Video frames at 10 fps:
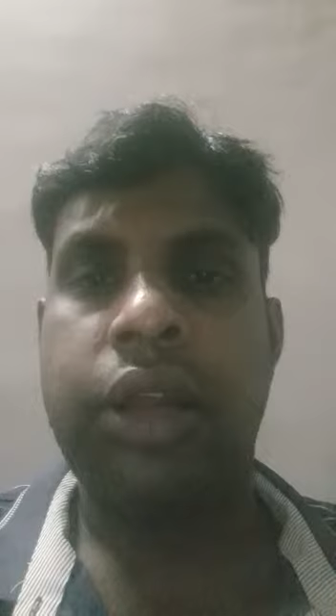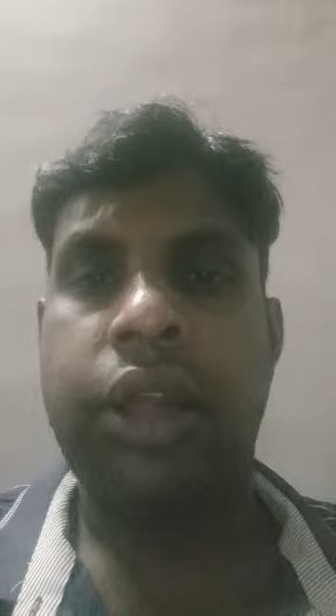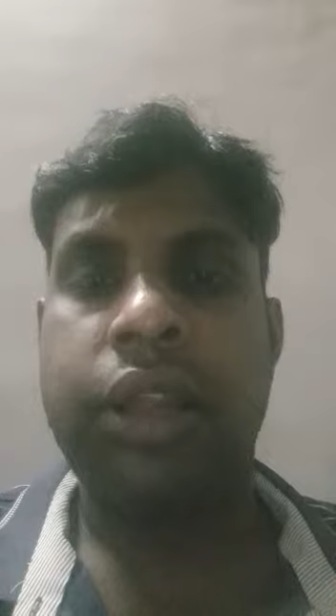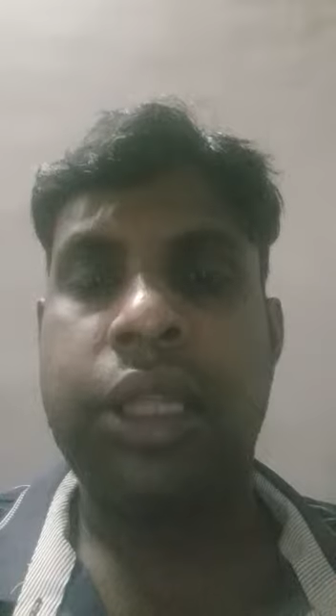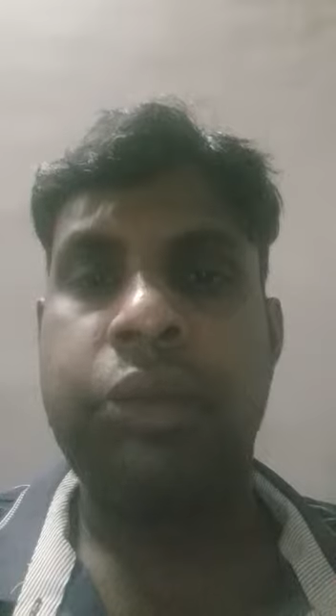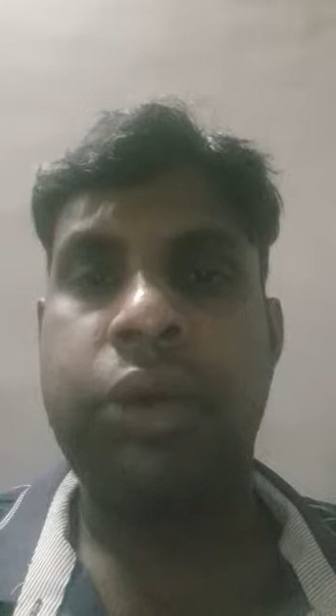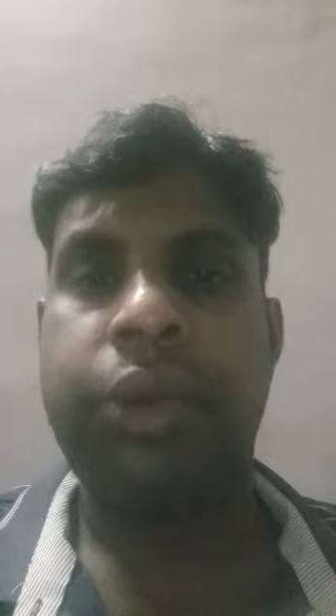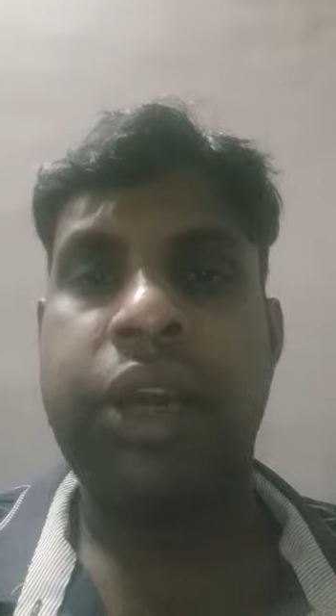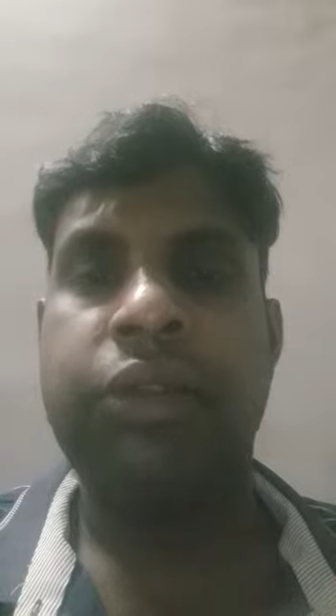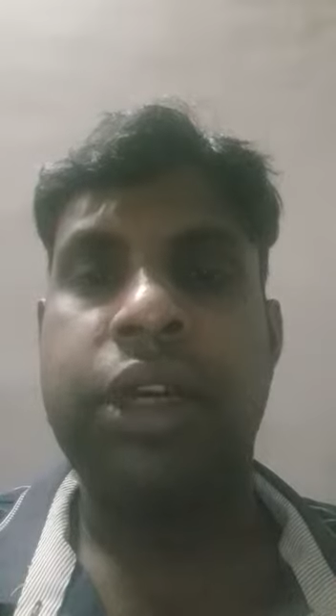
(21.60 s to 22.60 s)
Eskimo
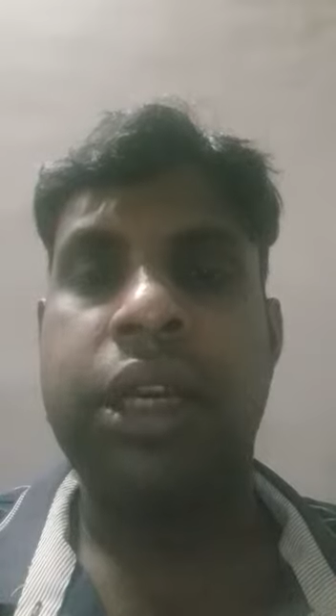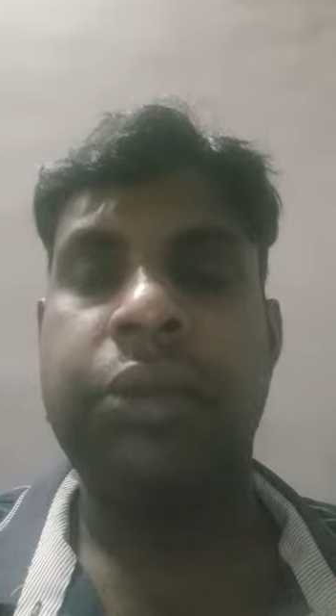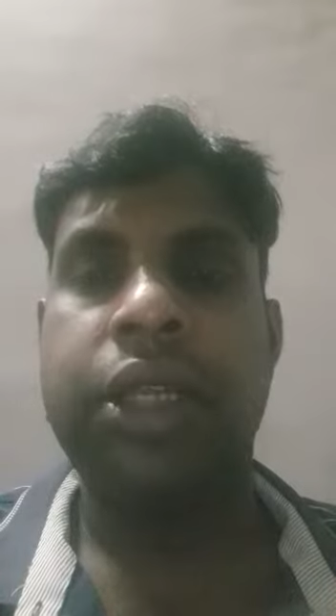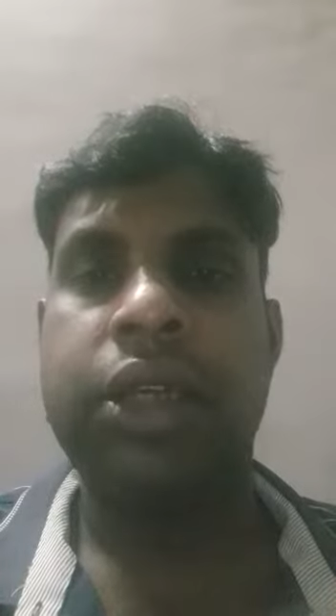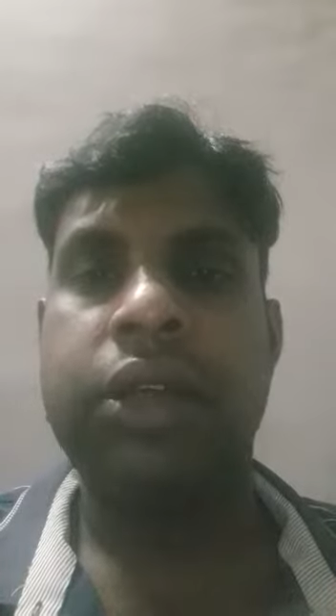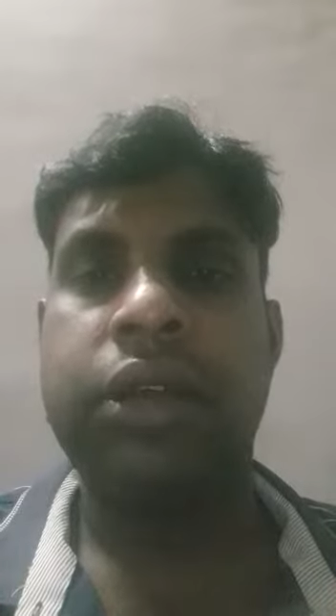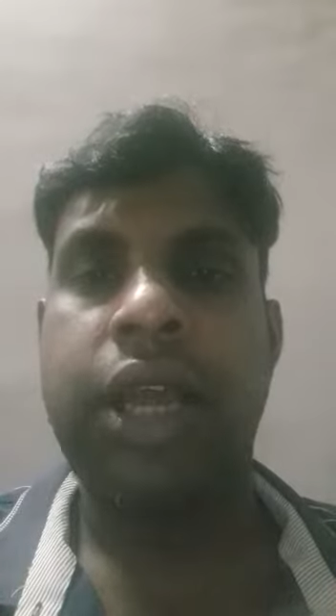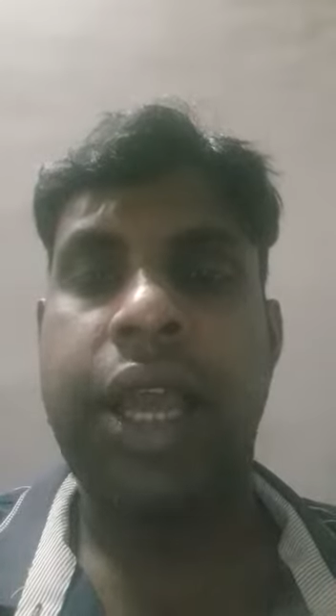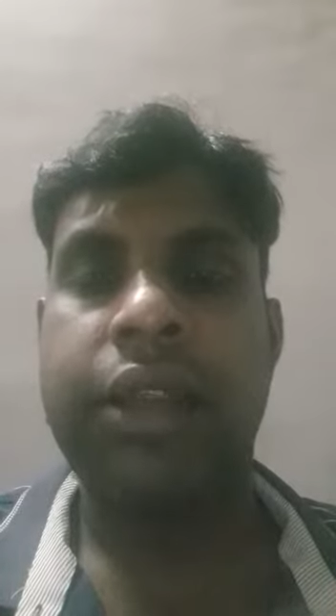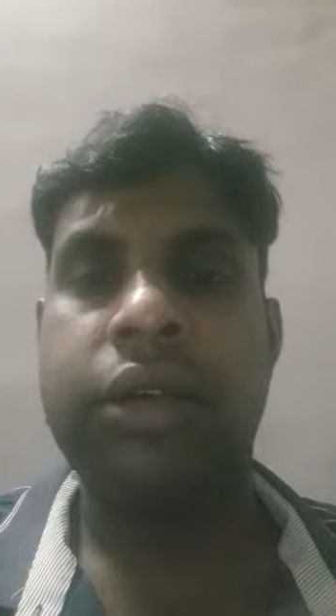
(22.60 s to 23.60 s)
Private Limited as a